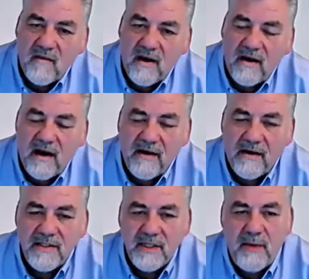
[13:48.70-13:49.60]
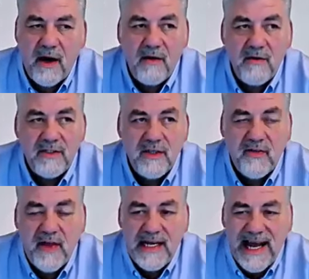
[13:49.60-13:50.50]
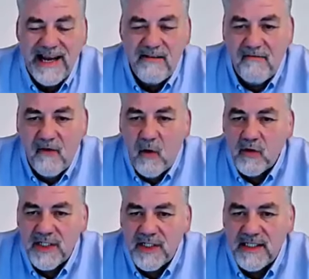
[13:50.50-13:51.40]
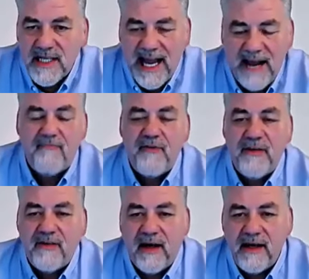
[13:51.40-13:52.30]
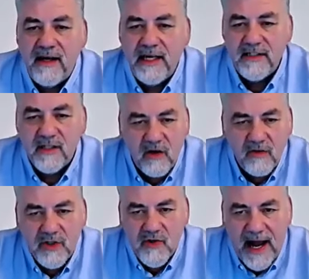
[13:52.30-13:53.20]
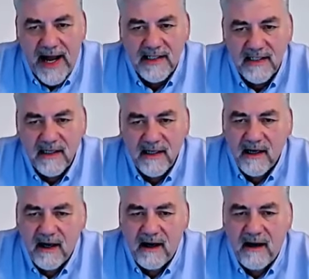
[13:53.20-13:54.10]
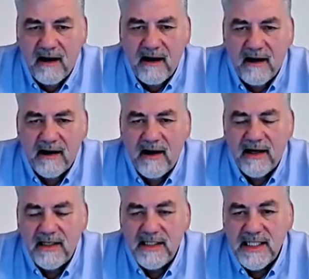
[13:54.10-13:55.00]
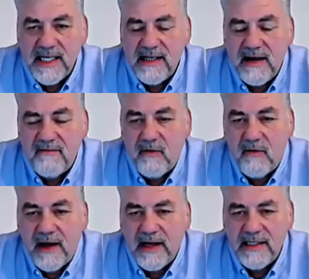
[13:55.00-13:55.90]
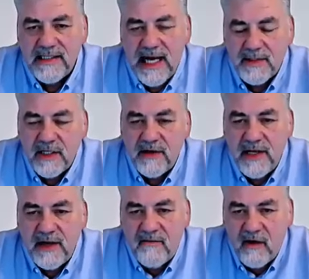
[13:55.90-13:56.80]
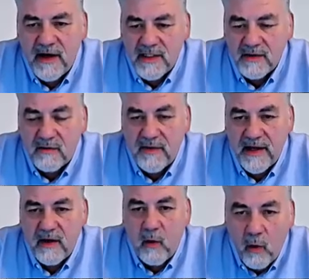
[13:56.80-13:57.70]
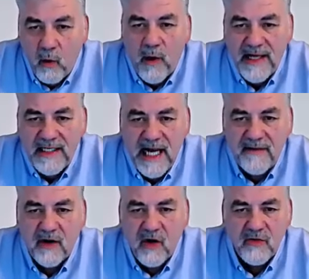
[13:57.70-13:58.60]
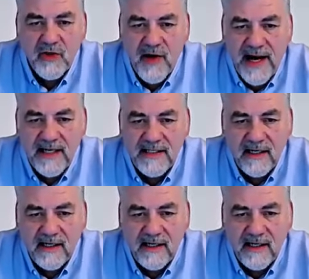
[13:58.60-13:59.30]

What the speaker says: And I suppose the thing that enforces everything is the contract. And I can see, therefore, that it's absolutely vital that you always have a contract.